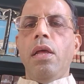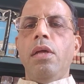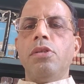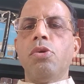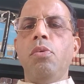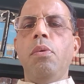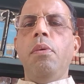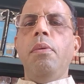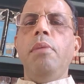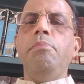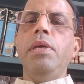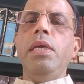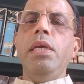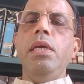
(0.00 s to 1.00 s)
So we will
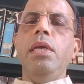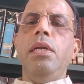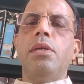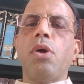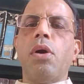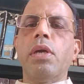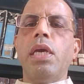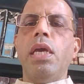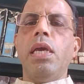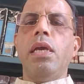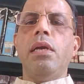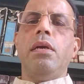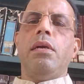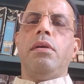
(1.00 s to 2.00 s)
be
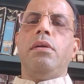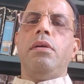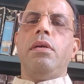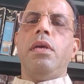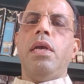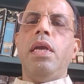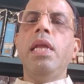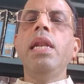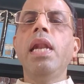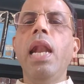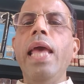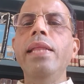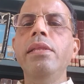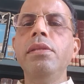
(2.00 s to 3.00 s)
talking in
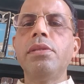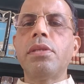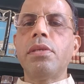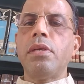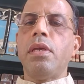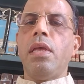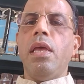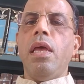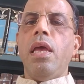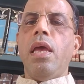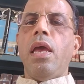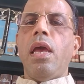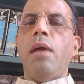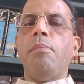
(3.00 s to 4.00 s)
length
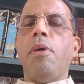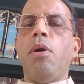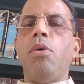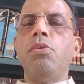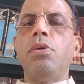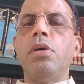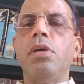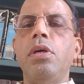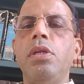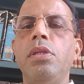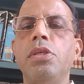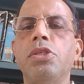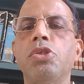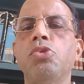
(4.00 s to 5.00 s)
about
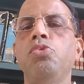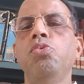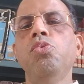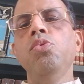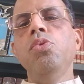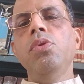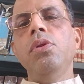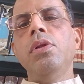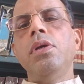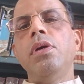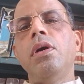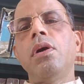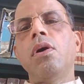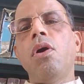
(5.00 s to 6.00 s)
the school
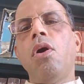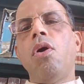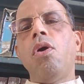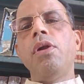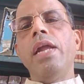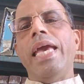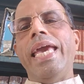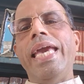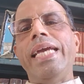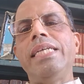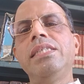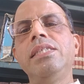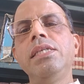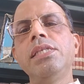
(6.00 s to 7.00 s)
called
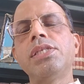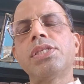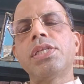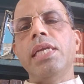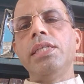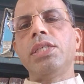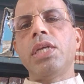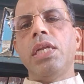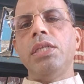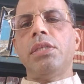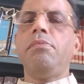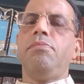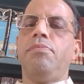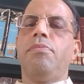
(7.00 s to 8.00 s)

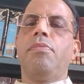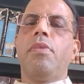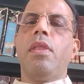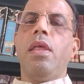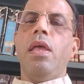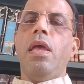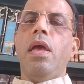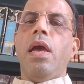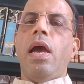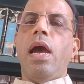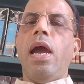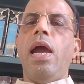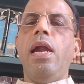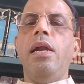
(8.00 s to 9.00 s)
existentialism
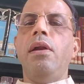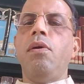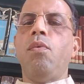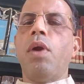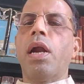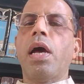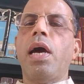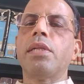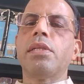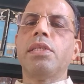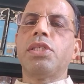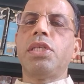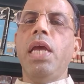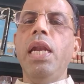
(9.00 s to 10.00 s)
and what are
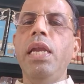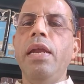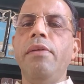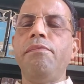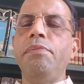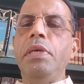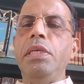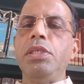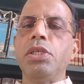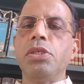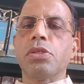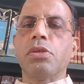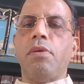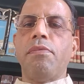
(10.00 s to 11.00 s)
the salient
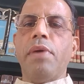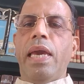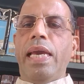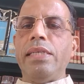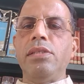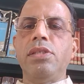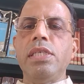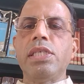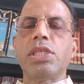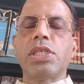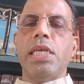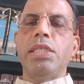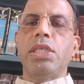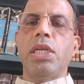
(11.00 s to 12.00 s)
features of
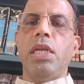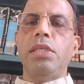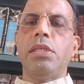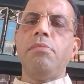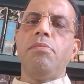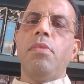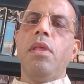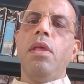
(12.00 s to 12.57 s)
existentialism,